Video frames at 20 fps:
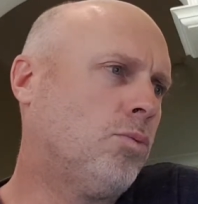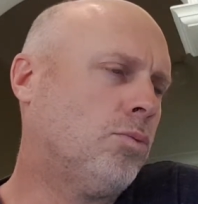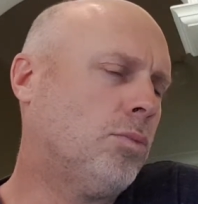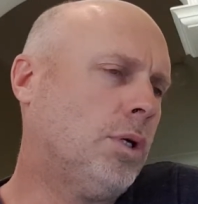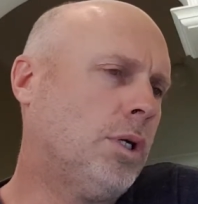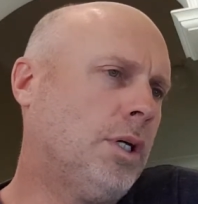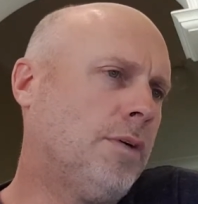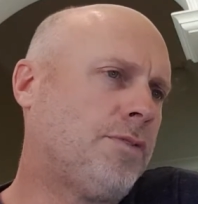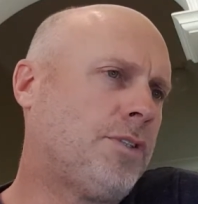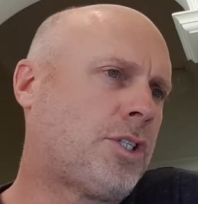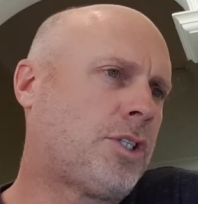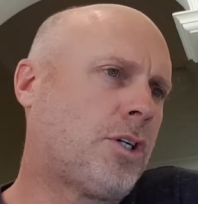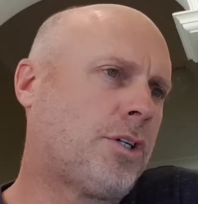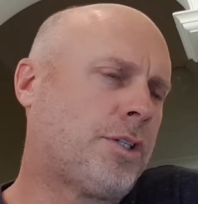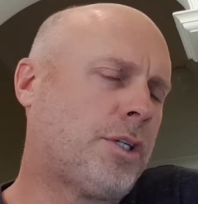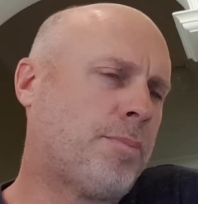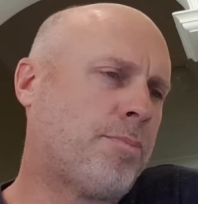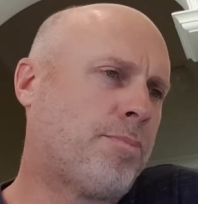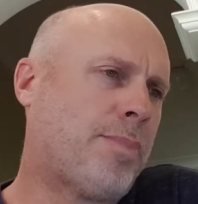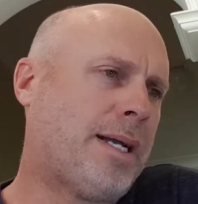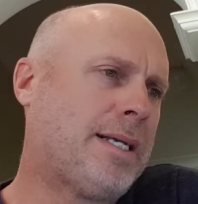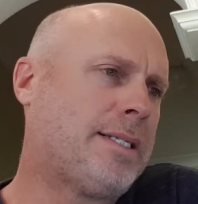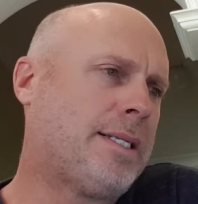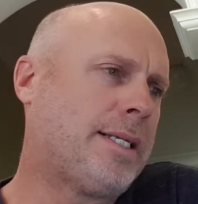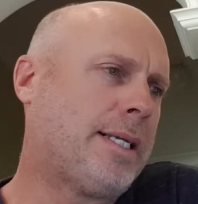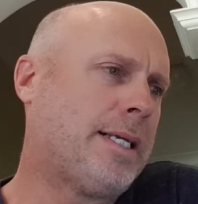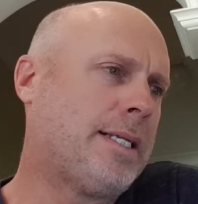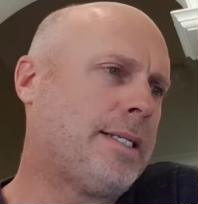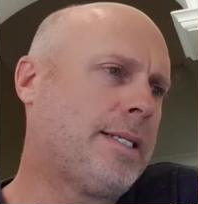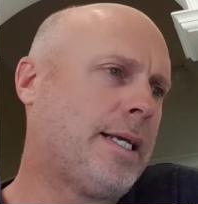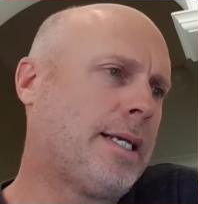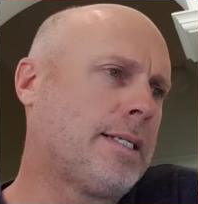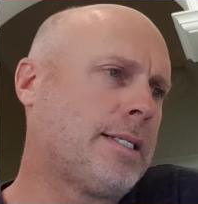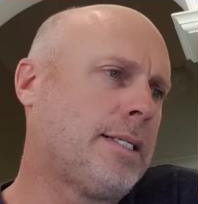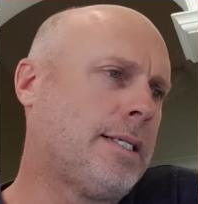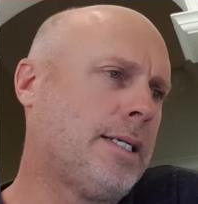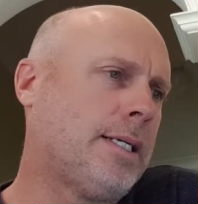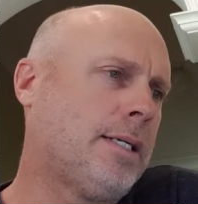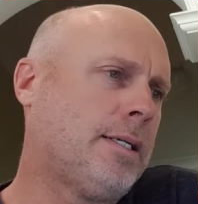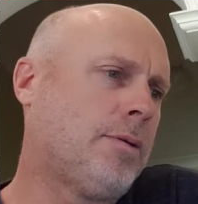I've just got the basic index
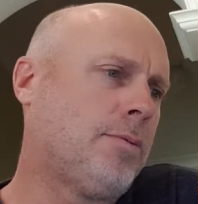here.